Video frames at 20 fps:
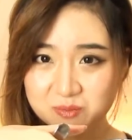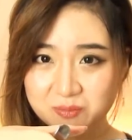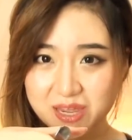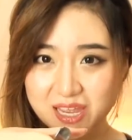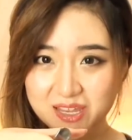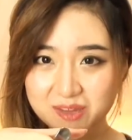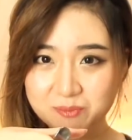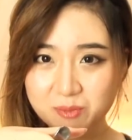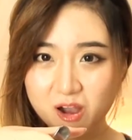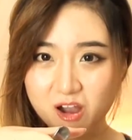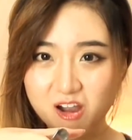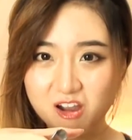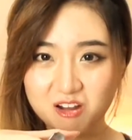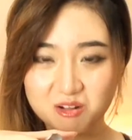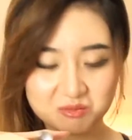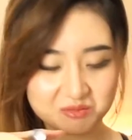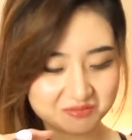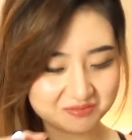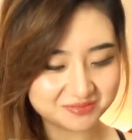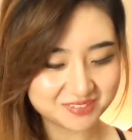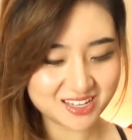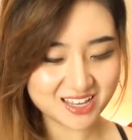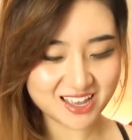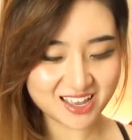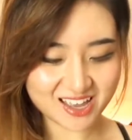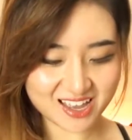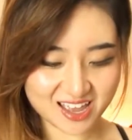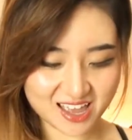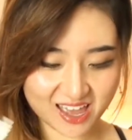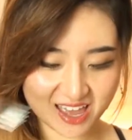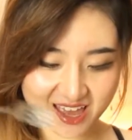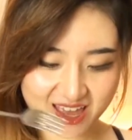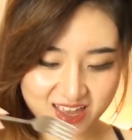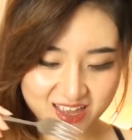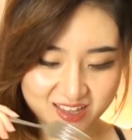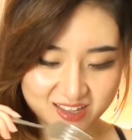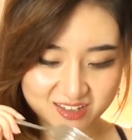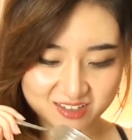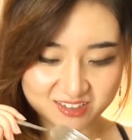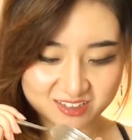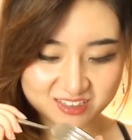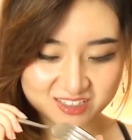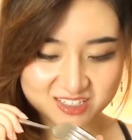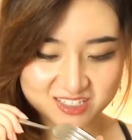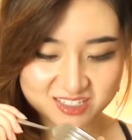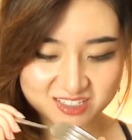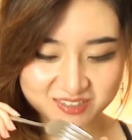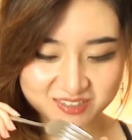of my palm. And